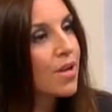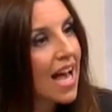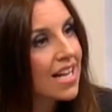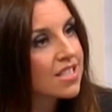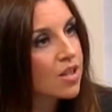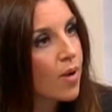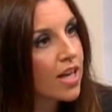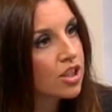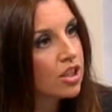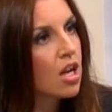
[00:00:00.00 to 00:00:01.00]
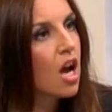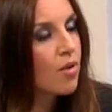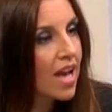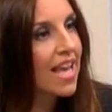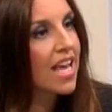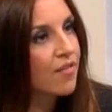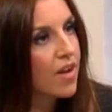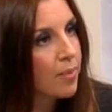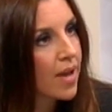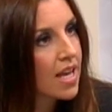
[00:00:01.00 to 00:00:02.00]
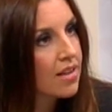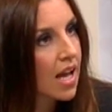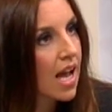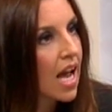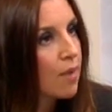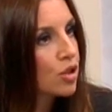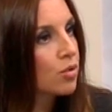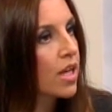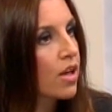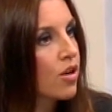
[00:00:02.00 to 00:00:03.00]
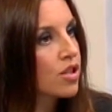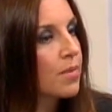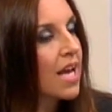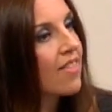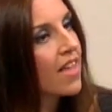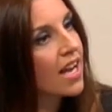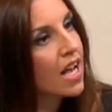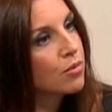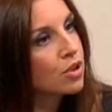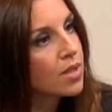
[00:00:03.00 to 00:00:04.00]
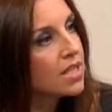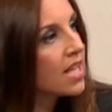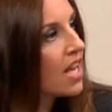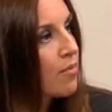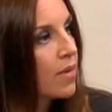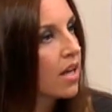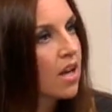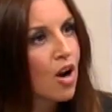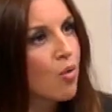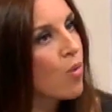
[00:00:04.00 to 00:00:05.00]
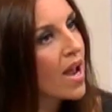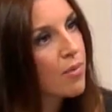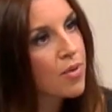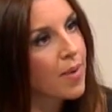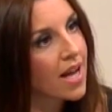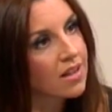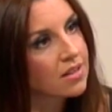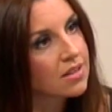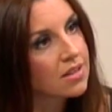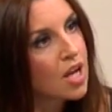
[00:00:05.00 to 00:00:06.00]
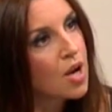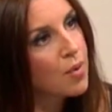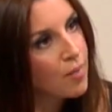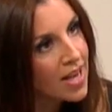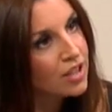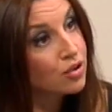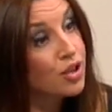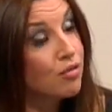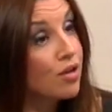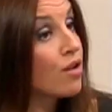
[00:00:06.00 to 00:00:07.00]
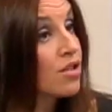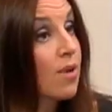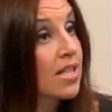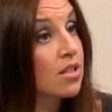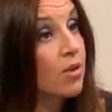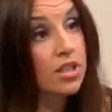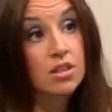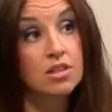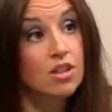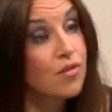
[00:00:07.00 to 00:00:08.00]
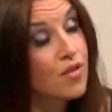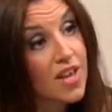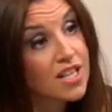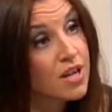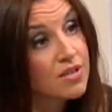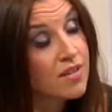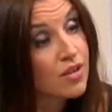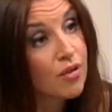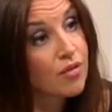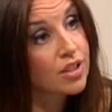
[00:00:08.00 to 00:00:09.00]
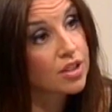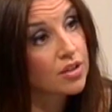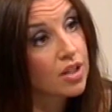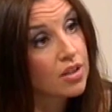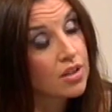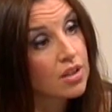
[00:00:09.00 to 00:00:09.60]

But ask the question, OK, if I pay that, how much will it cost me? And then how much will it save me? And weigh up the balance. But make sure you know to ask the question, because often they don't even offer it to you.